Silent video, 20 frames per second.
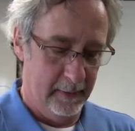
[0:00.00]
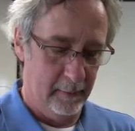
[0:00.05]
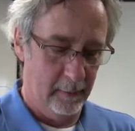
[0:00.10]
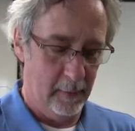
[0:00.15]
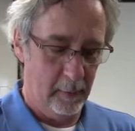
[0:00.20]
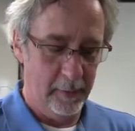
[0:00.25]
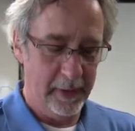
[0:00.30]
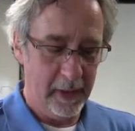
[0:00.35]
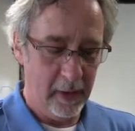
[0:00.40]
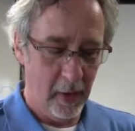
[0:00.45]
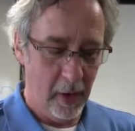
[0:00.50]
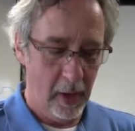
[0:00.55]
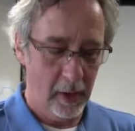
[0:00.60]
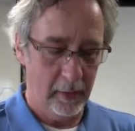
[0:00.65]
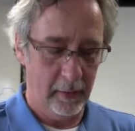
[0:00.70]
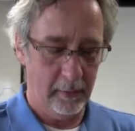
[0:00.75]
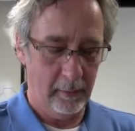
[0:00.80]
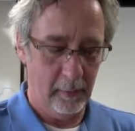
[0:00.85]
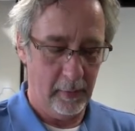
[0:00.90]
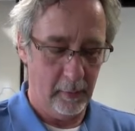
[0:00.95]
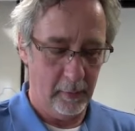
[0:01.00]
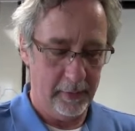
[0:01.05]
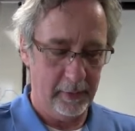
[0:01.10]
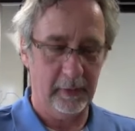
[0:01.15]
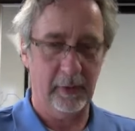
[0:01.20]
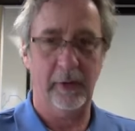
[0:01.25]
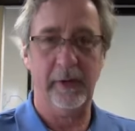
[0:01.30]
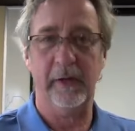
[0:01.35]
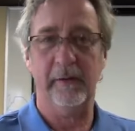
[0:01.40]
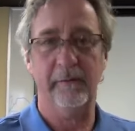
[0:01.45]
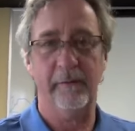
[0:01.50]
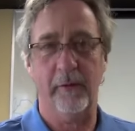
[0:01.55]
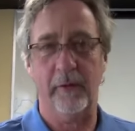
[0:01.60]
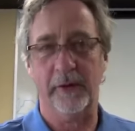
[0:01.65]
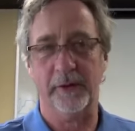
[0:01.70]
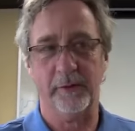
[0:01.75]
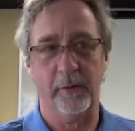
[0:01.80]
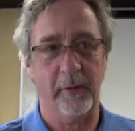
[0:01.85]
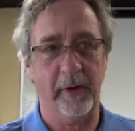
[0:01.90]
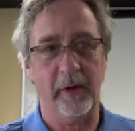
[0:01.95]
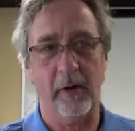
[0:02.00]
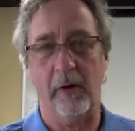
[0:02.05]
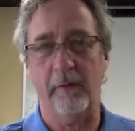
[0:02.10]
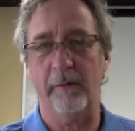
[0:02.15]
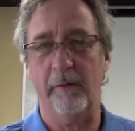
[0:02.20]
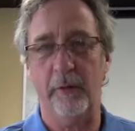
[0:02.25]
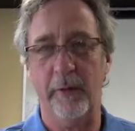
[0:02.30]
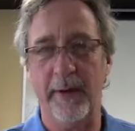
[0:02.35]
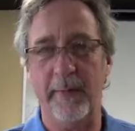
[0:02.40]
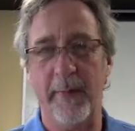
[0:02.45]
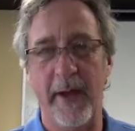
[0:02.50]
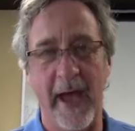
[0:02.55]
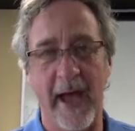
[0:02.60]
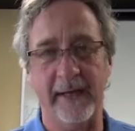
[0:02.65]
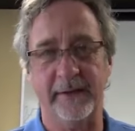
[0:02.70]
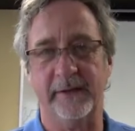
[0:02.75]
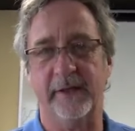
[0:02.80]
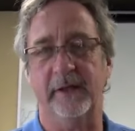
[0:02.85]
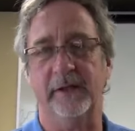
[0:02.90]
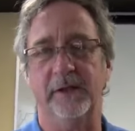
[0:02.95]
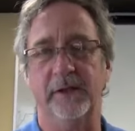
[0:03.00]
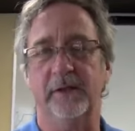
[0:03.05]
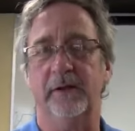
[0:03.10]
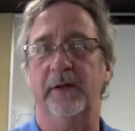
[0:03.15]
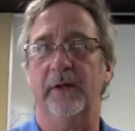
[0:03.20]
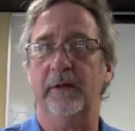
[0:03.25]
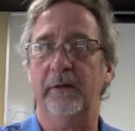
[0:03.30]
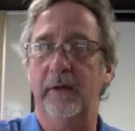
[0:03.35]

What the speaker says: what we're looking for is what we call free passage.